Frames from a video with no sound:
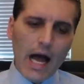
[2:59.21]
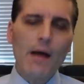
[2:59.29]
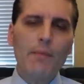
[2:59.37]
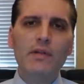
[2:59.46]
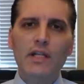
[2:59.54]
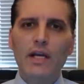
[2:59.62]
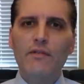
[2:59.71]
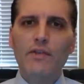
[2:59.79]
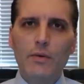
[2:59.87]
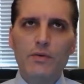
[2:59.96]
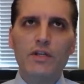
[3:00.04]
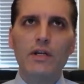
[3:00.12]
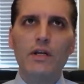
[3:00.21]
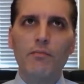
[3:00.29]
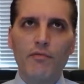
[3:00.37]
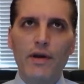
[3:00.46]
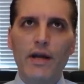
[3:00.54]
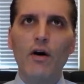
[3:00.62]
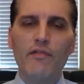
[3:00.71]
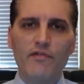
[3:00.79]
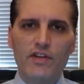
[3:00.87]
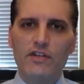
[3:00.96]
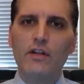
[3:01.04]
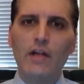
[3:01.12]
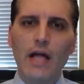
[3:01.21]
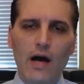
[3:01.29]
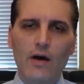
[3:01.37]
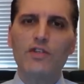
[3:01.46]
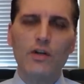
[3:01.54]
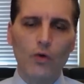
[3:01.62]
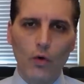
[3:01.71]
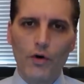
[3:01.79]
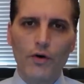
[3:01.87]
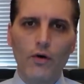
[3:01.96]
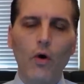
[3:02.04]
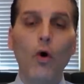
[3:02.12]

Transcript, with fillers: I believed he was going to bring our fiscal house in order.